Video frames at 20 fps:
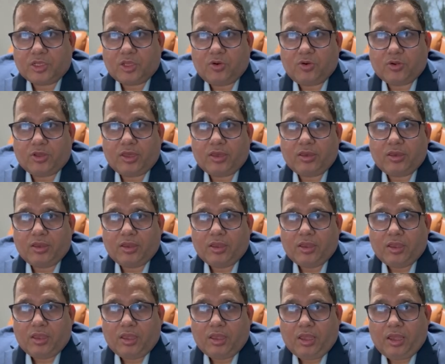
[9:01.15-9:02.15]
Okay,
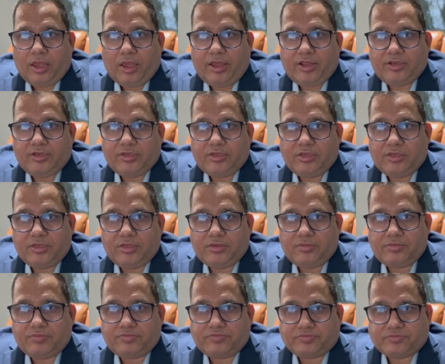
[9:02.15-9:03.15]

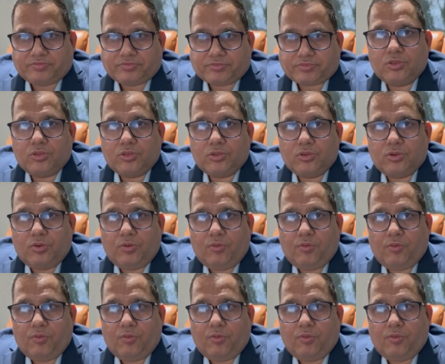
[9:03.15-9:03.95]
and so